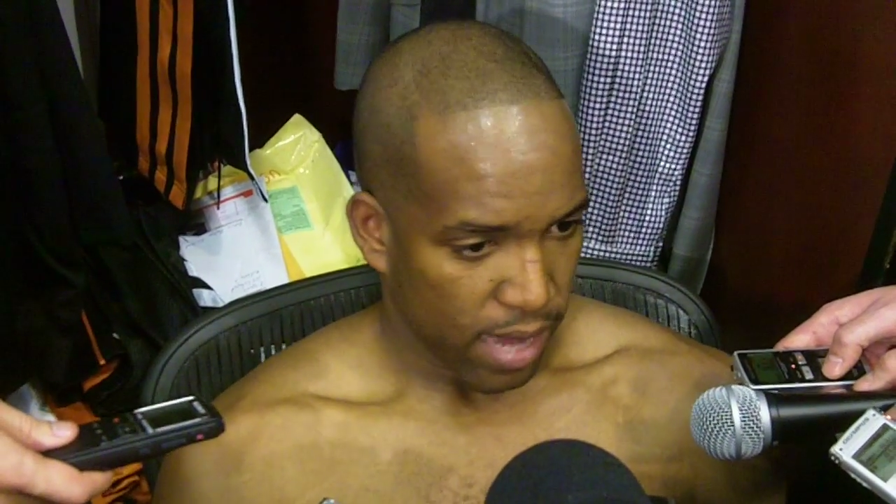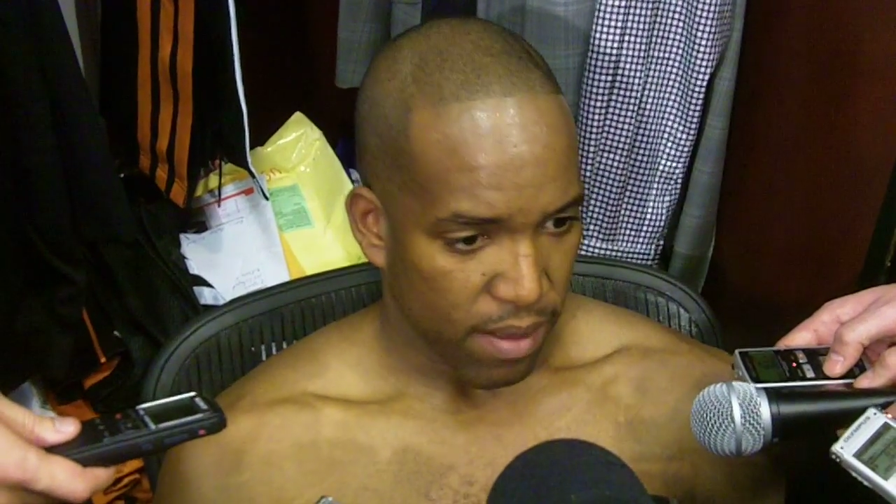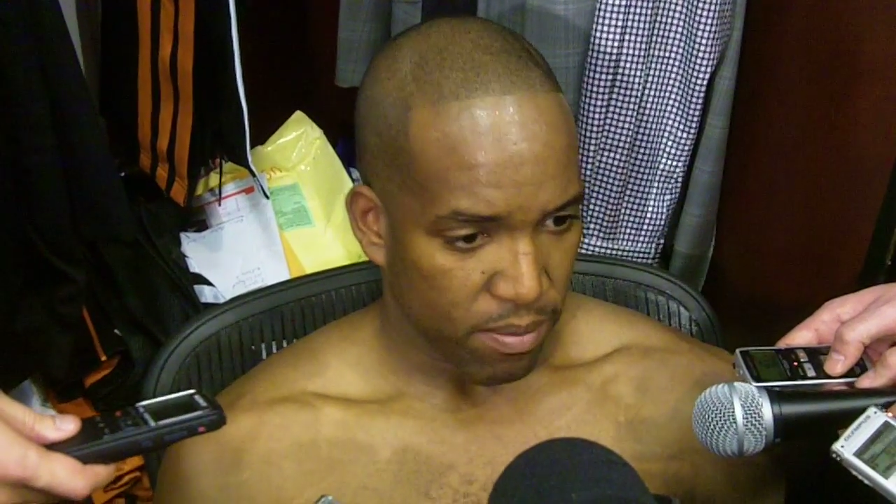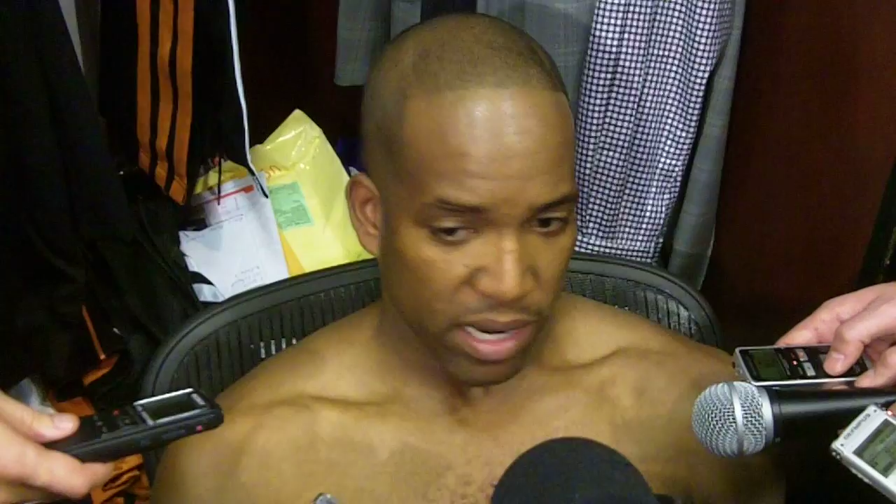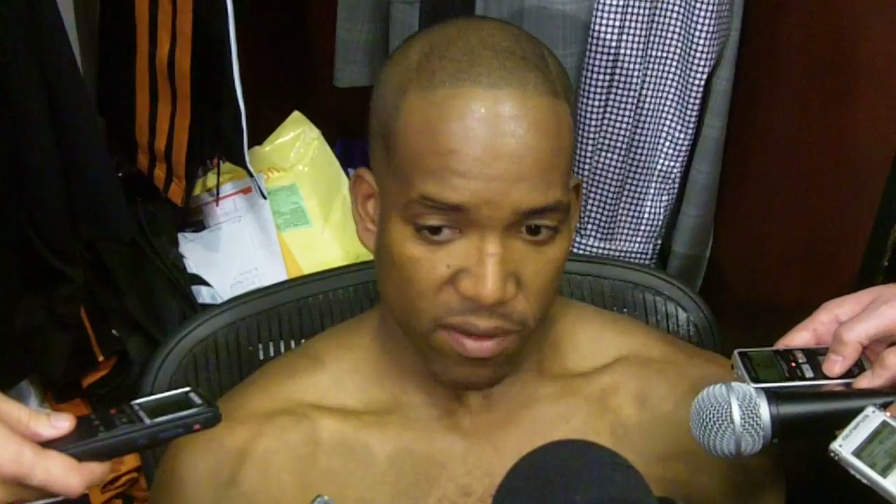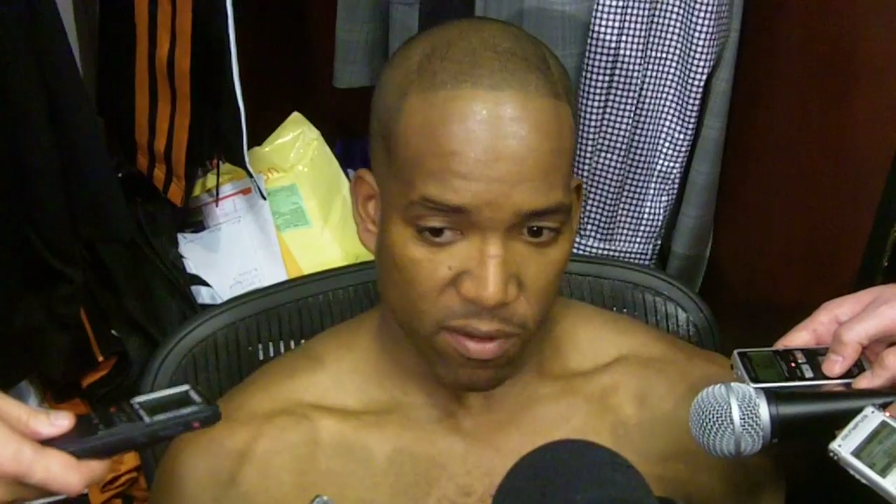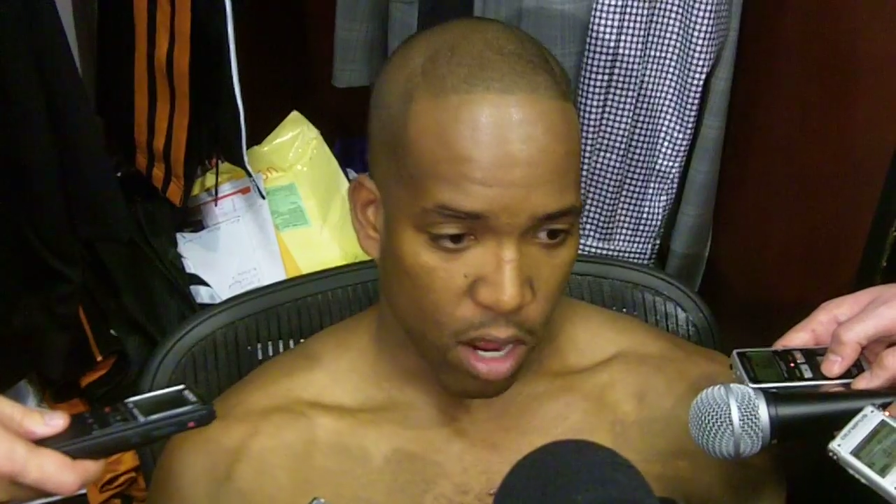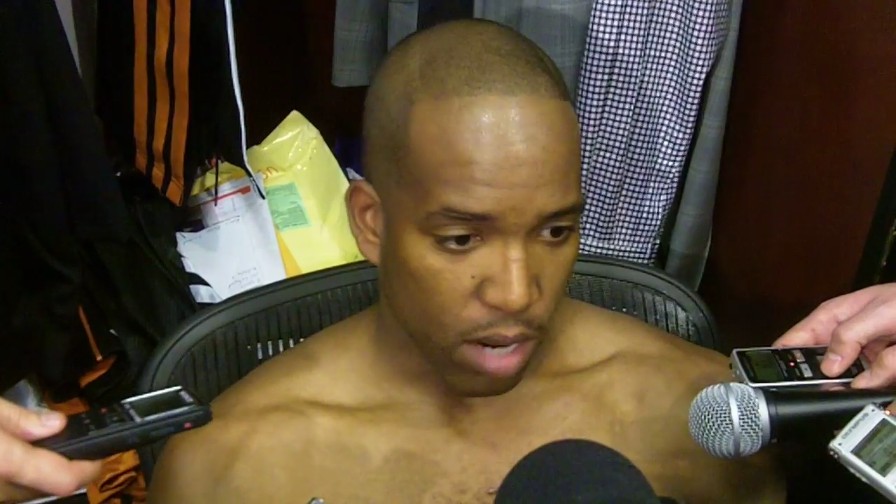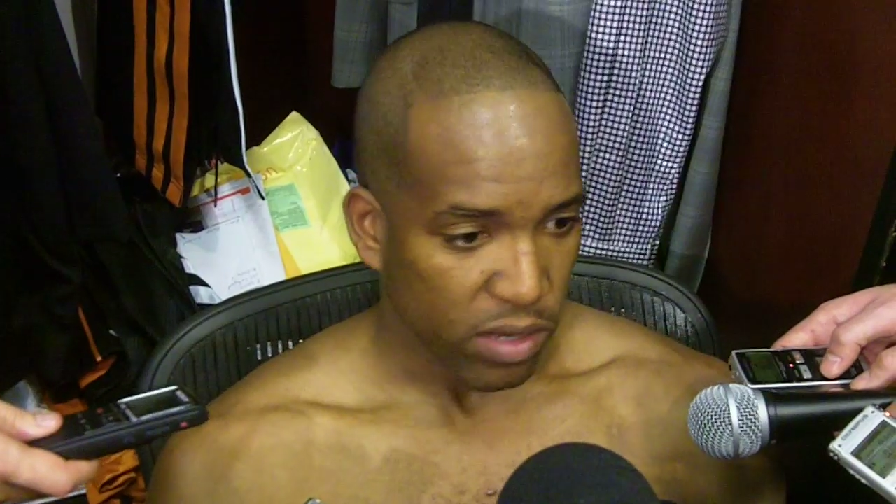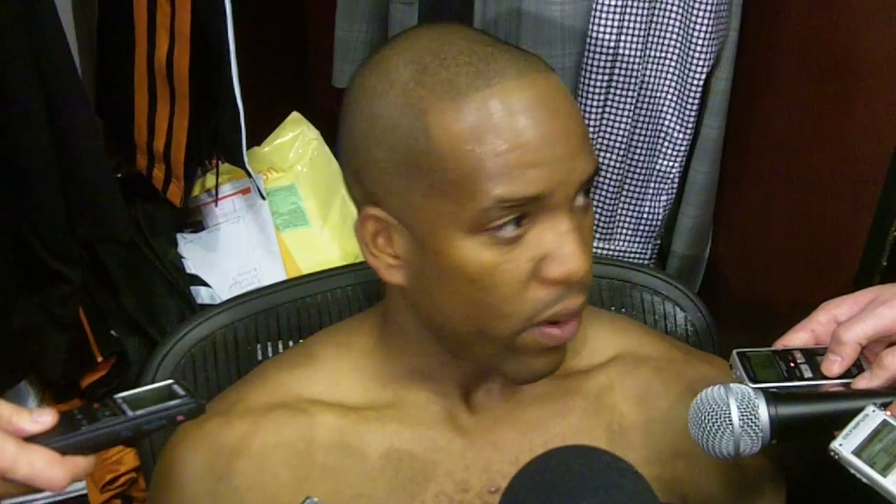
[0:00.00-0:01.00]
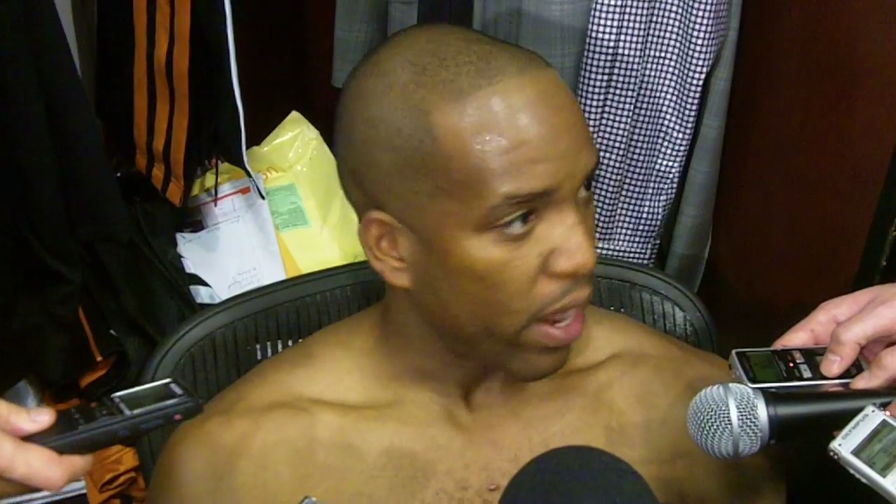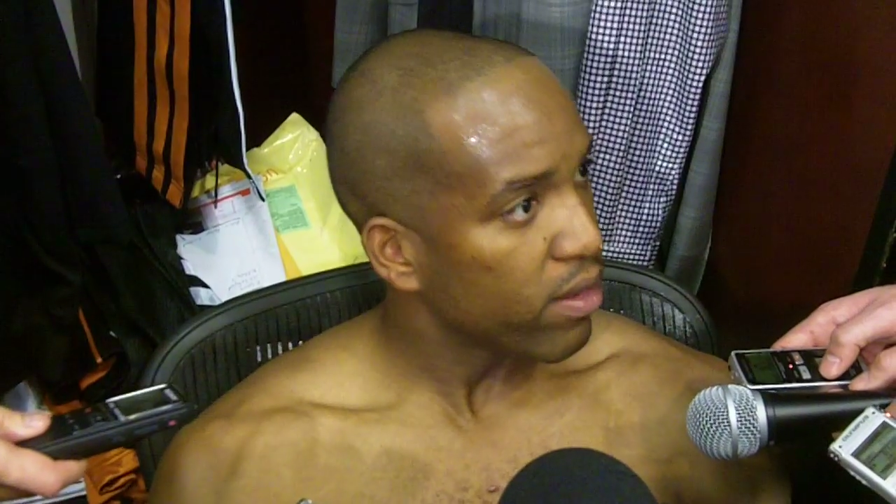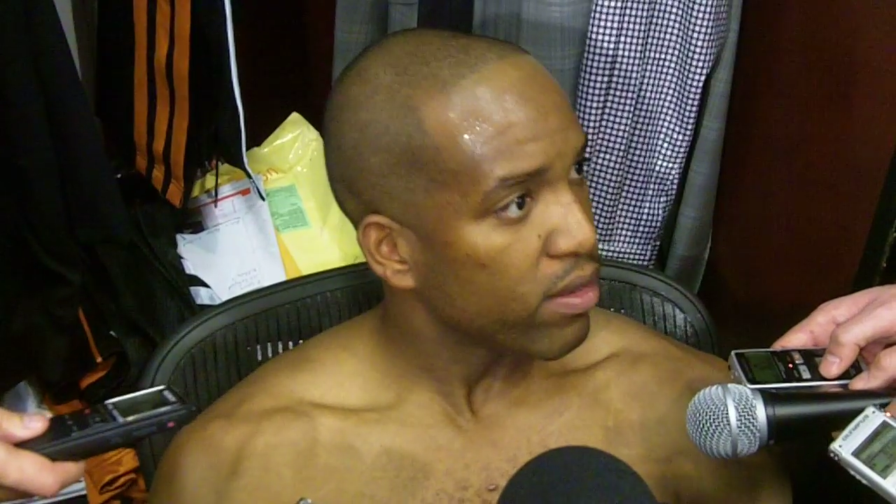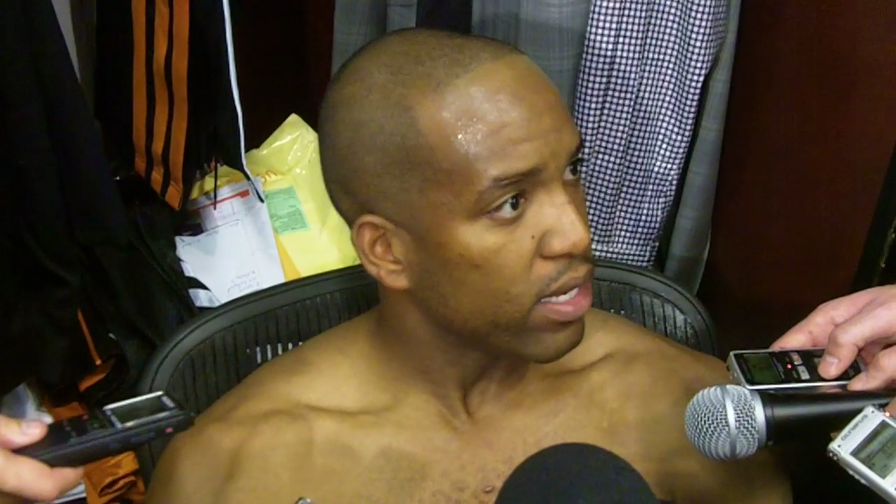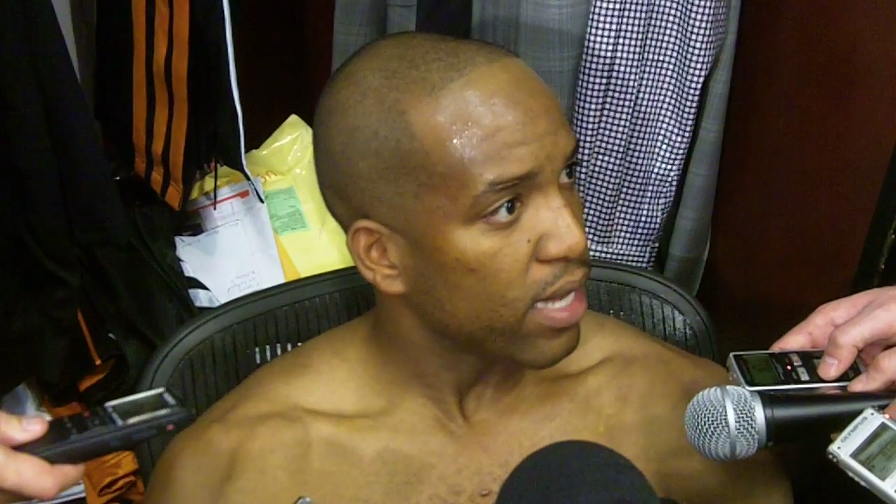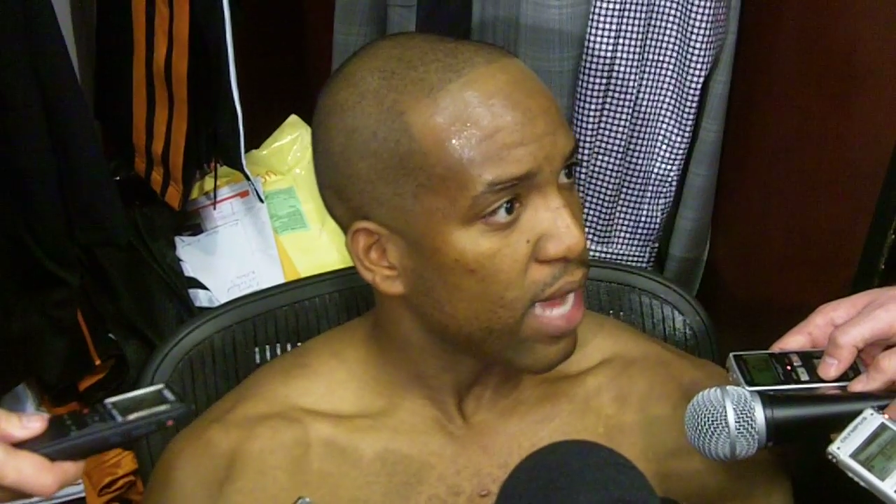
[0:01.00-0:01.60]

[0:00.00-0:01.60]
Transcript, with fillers: uh, minutes have gone up because Grant's